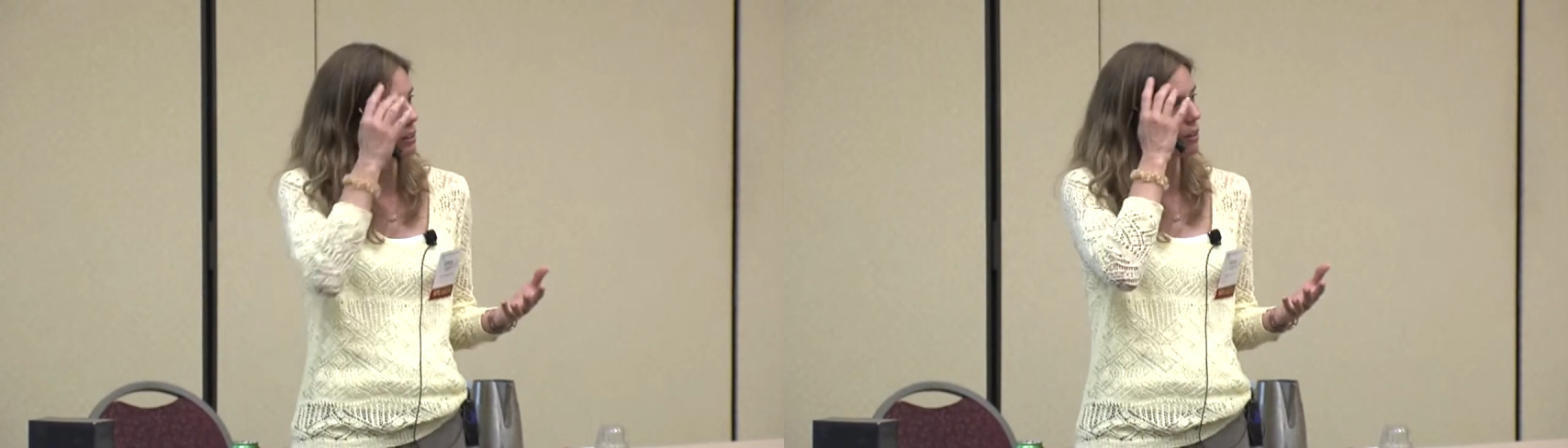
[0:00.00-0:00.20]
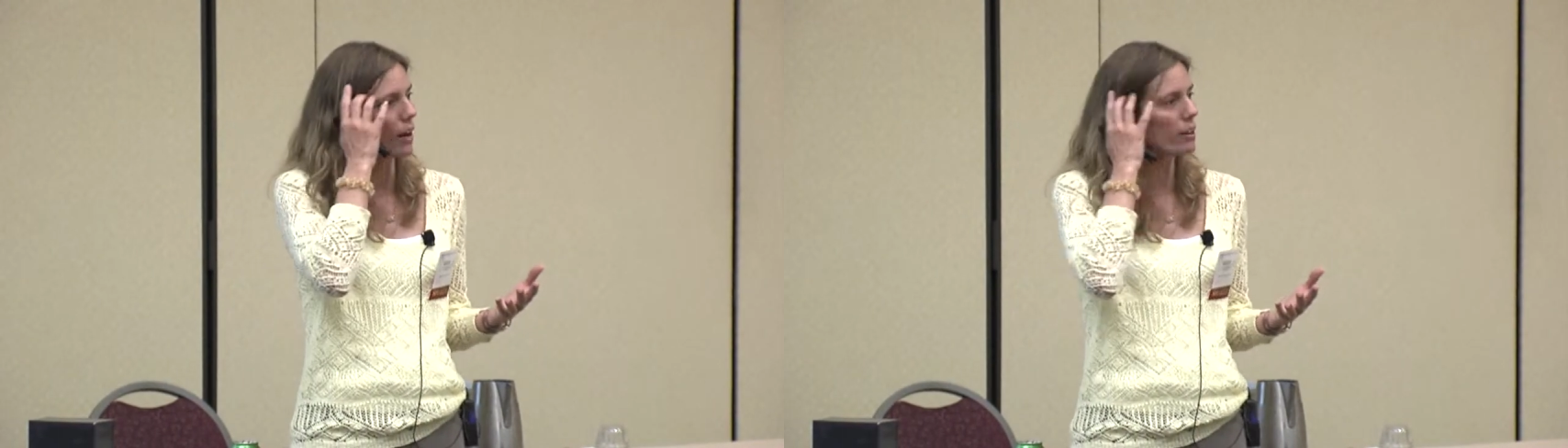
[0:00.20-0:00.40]
You
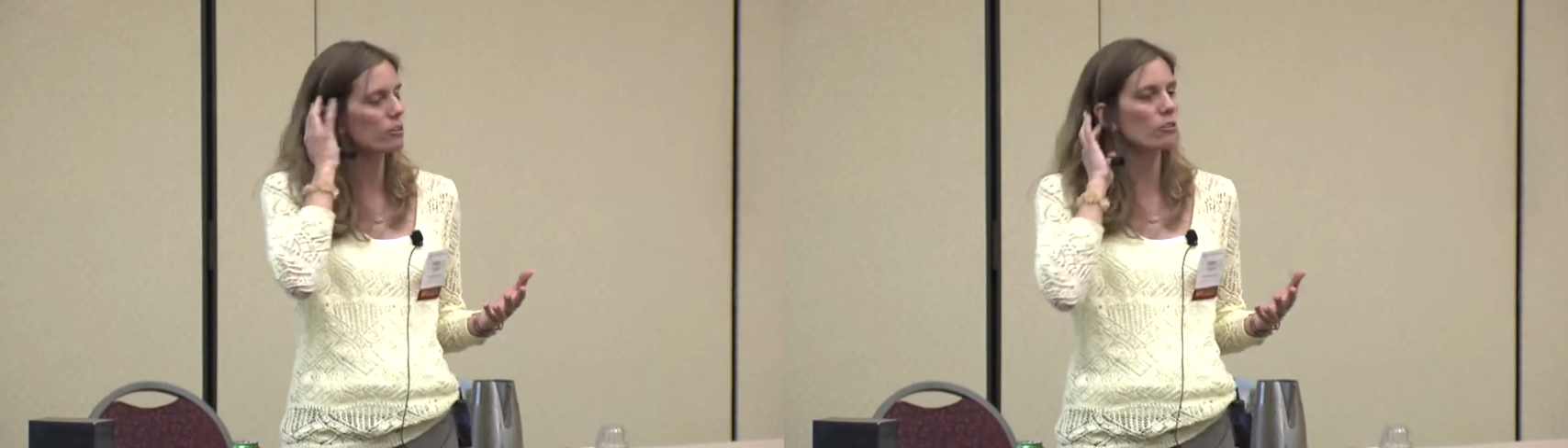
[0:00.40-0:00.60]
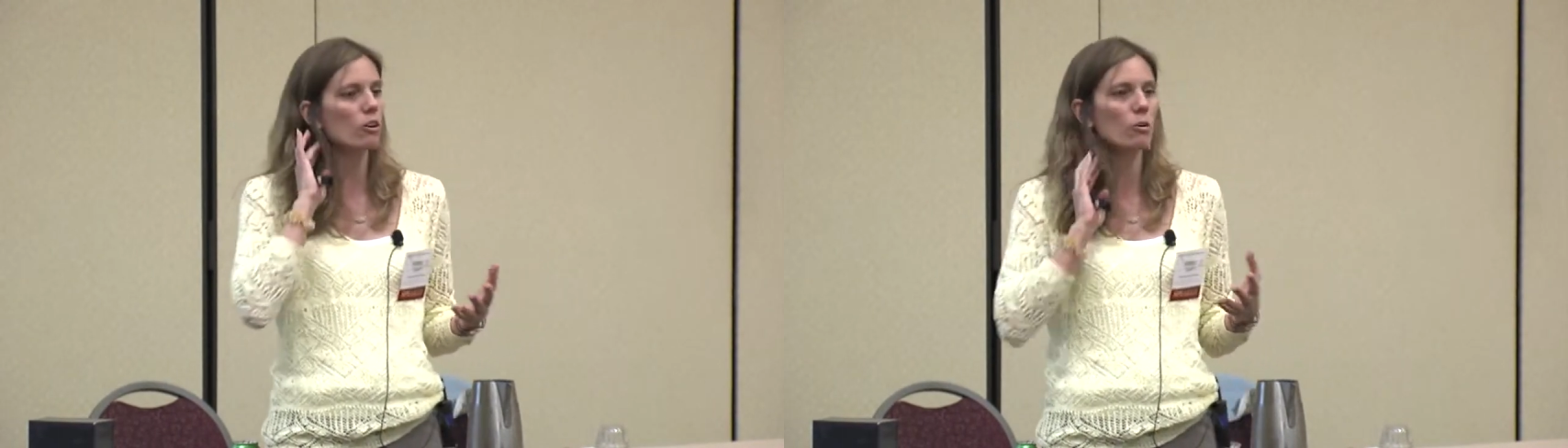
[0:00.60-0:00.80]
know, how do
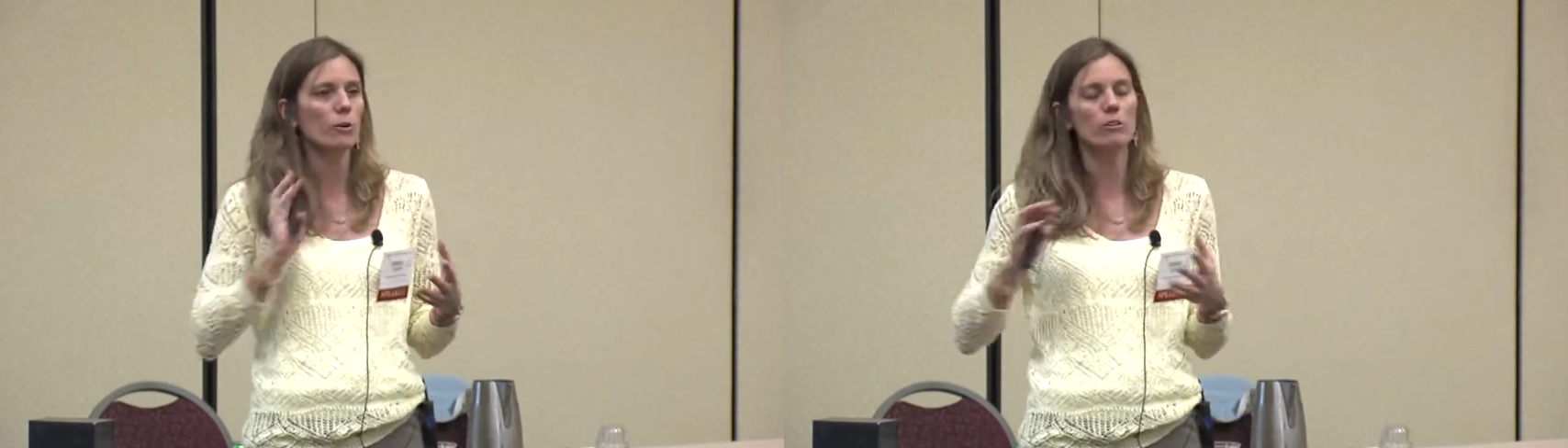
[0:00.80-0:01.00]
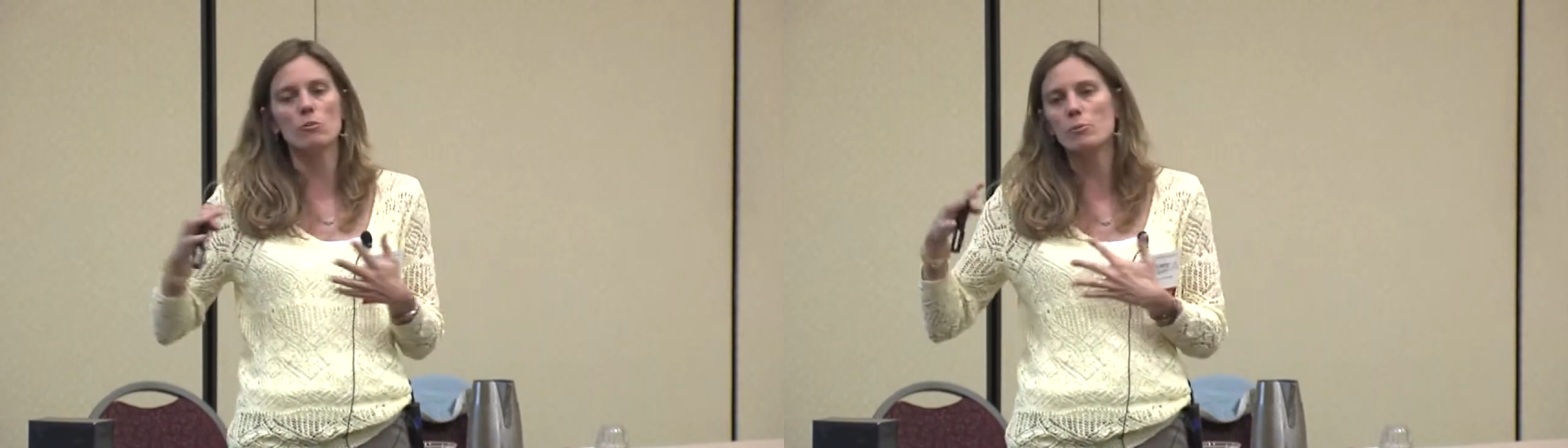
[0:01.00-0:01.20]
you know
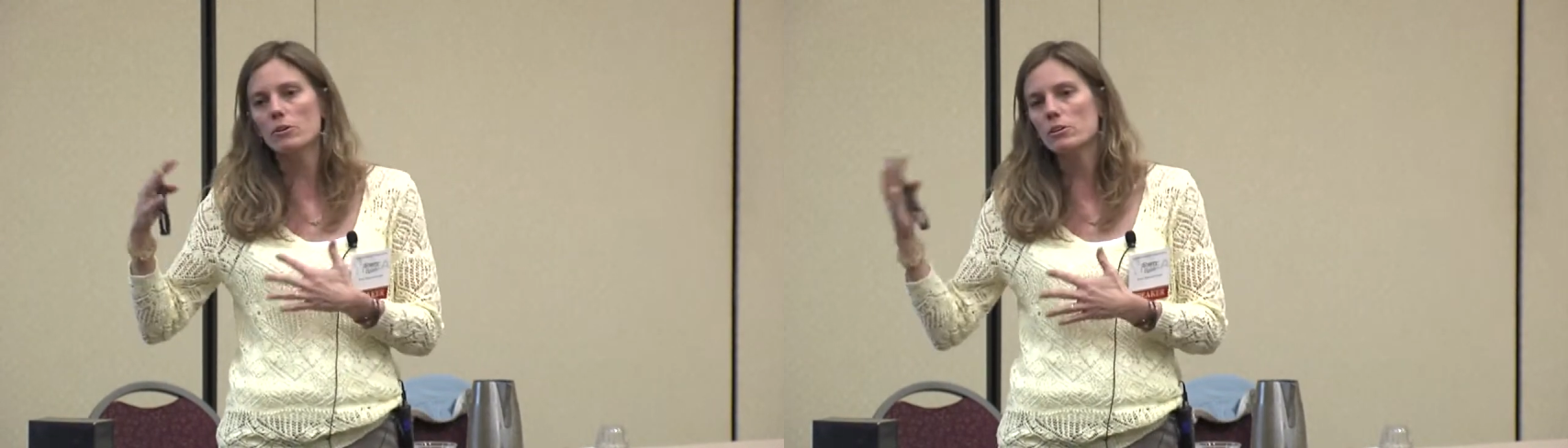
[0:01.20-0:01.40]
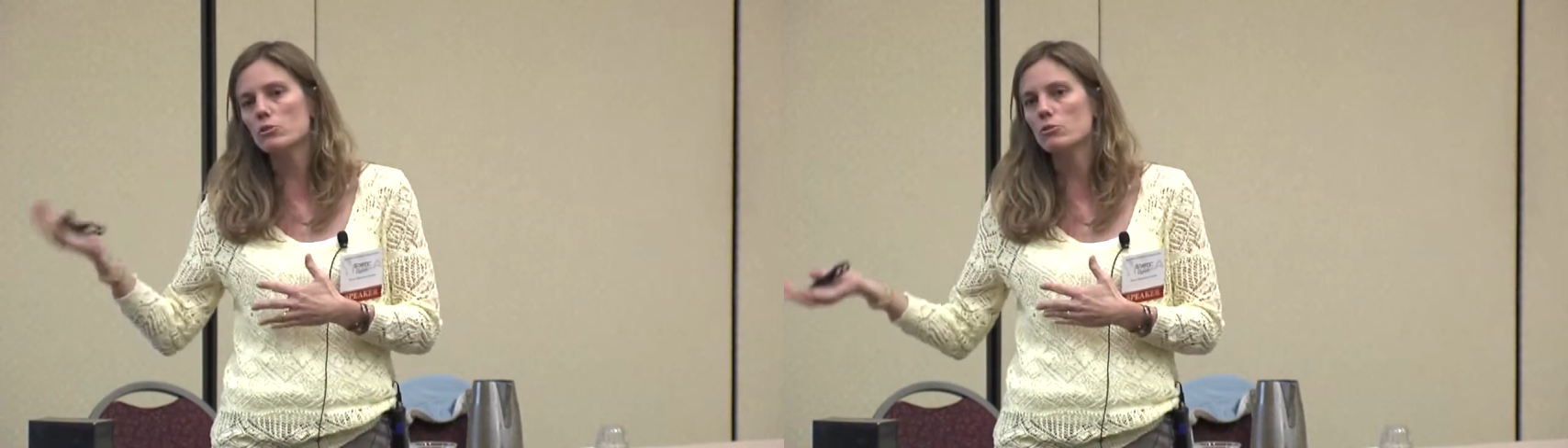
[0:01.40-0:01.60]
where your
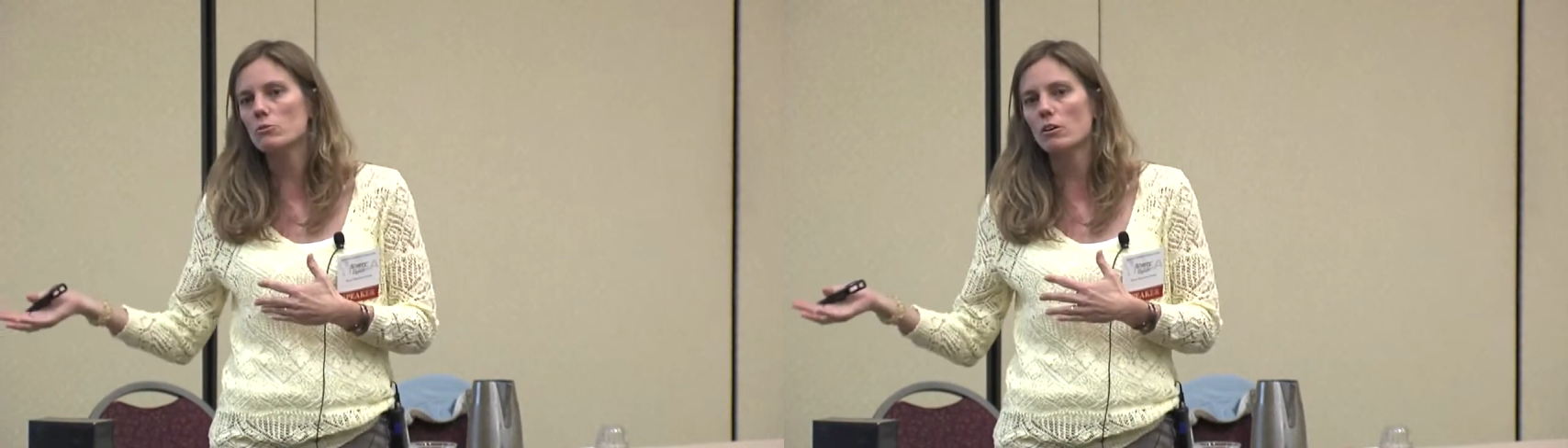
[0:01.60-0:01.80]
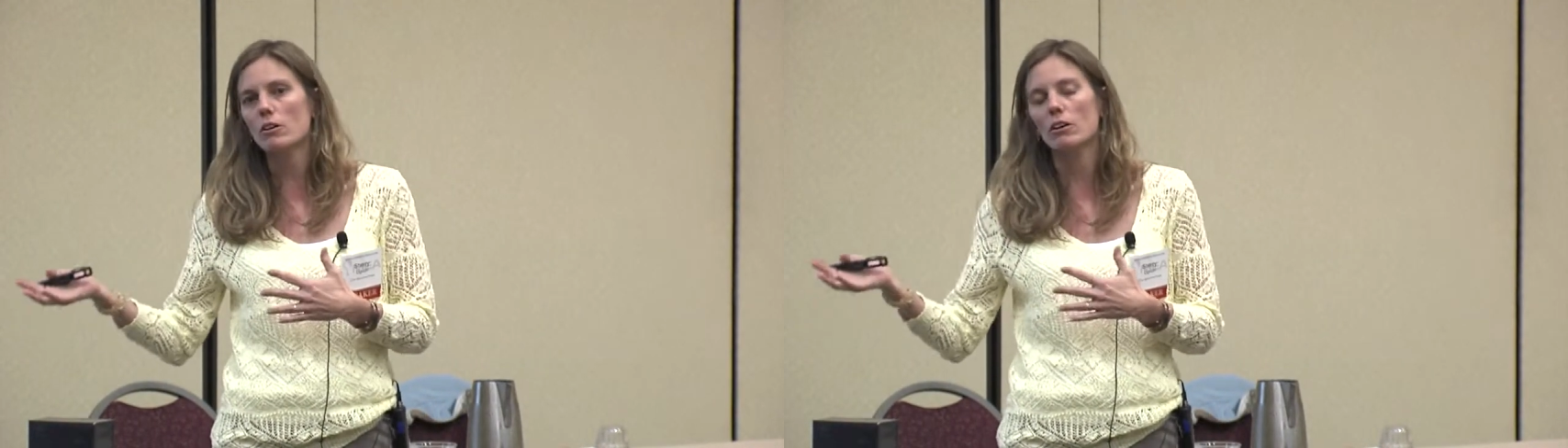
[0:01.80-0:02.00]
bird issues
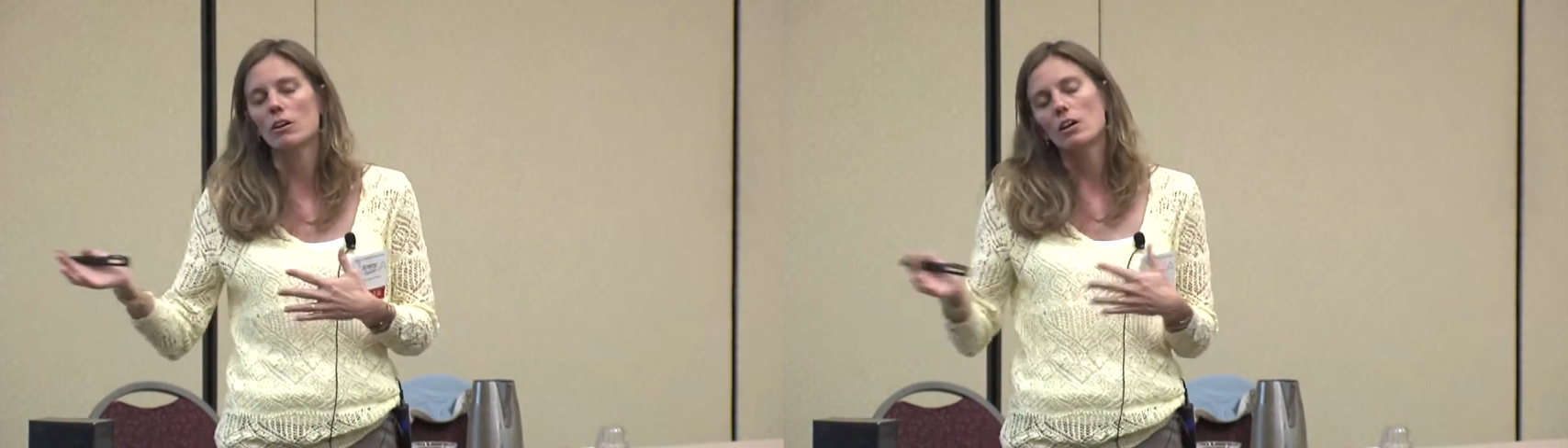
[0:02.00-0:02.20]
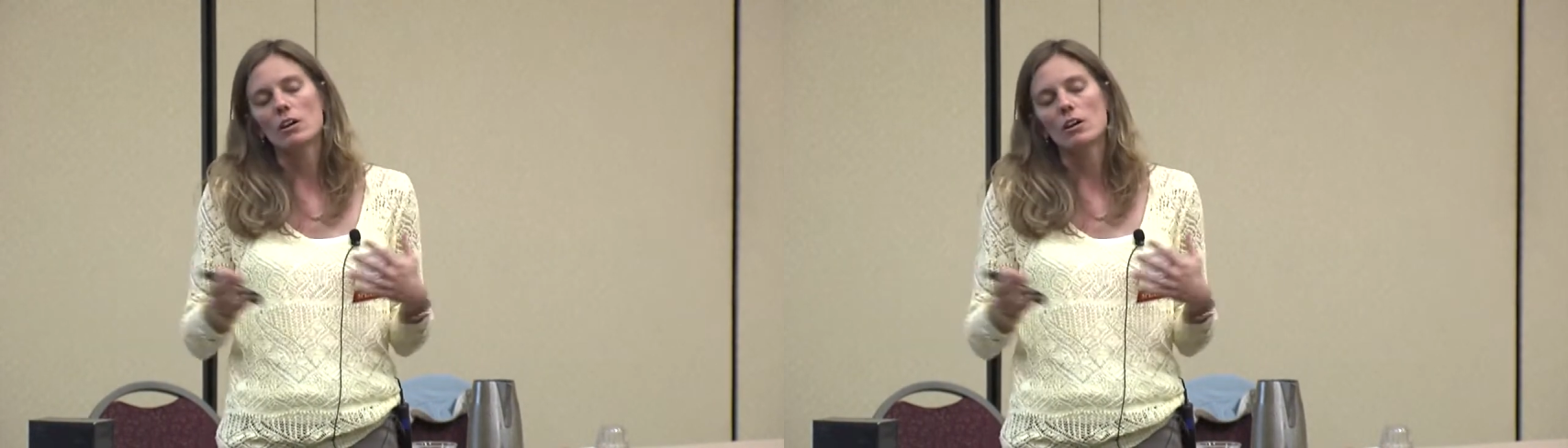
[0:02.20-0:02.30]
are?